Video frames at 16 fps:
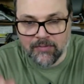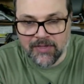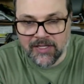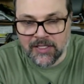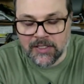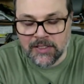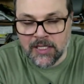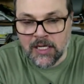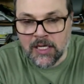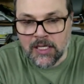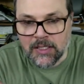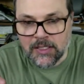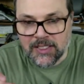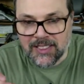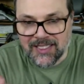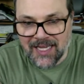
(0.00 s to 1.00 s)
Because the
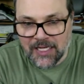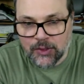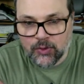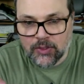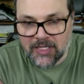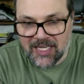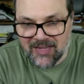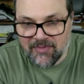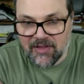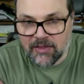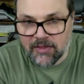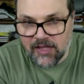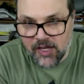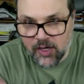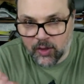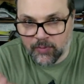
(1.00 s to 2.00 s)
central limit
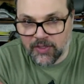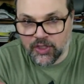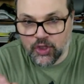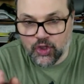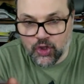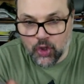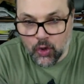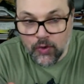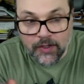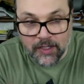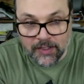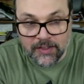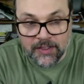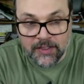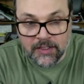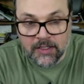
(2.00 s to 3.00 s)
theorem has shown
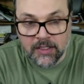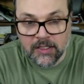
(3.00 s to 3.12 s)
us